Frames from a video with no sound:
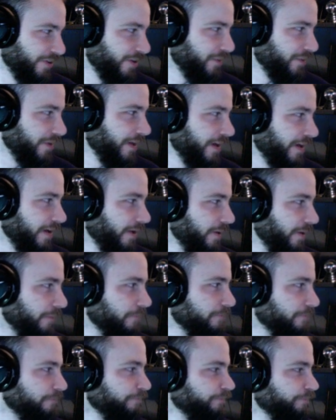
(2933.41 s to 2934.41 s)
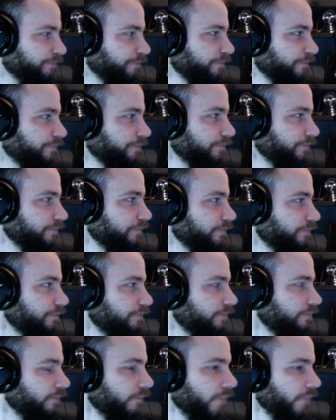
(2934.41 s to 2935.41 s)
it back up.
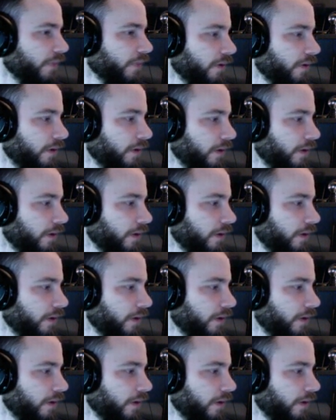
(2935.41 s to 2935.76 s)
All right,